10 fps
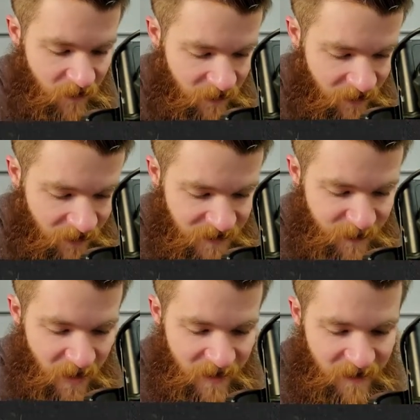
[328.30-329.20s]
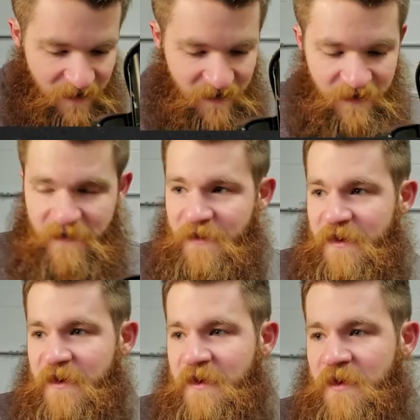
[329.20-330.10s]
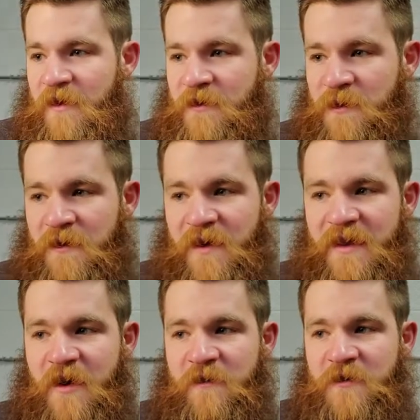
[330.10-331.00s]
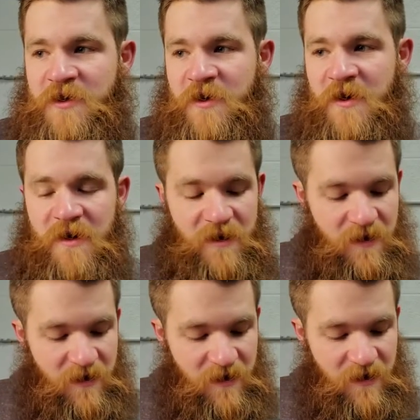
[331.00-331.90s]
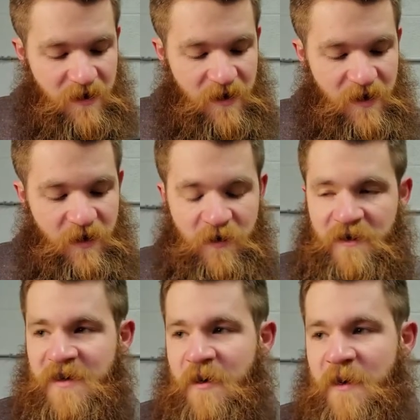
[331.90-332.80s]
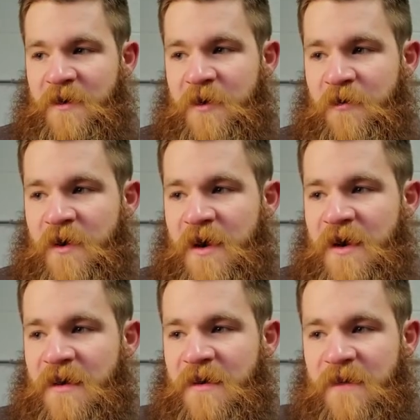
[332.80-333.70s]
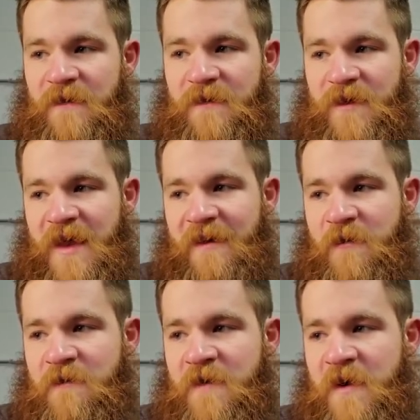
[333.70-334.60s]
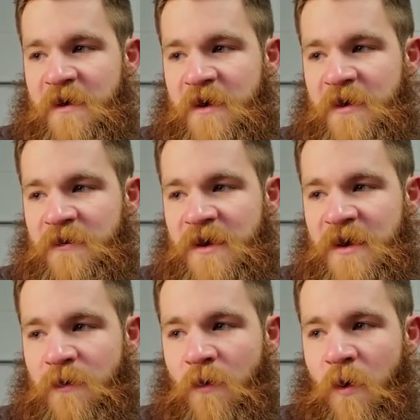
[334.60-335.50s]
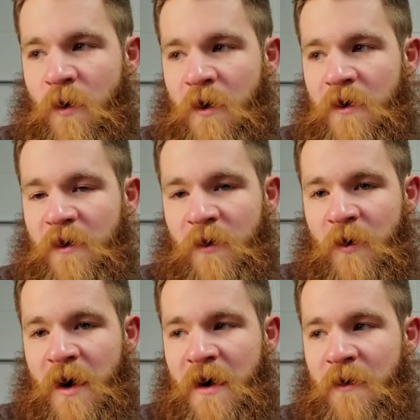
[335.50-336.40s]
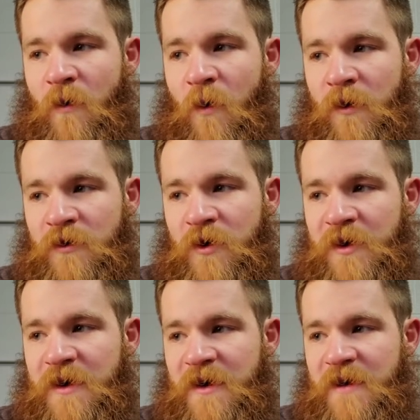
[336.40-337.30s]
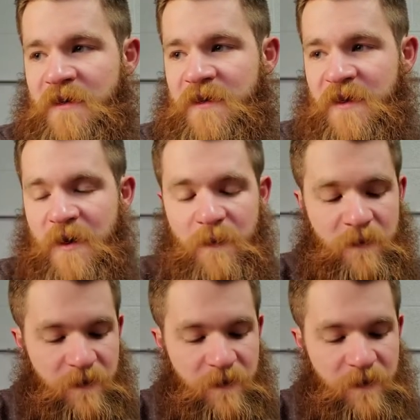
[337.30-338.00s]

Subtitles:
Can you spot it? There's one right there for sure. You can tell by the green. They have a very unique worn look to them.